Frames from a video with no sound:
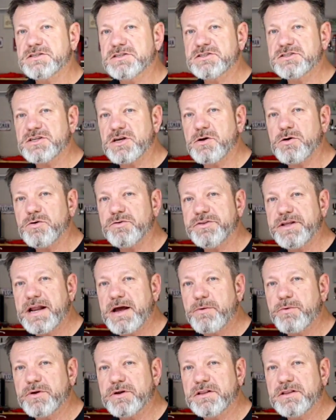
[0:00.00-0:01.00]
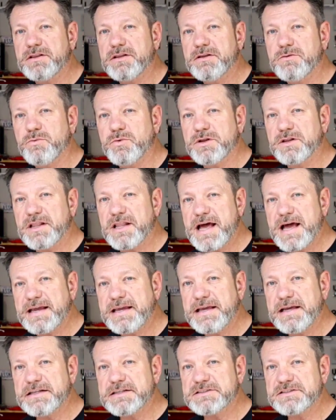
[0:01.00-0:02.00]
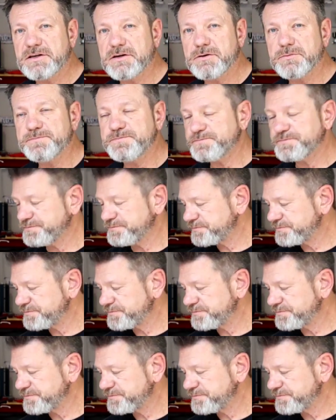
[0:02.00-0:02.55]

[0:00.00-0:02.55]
sold that I would like it, so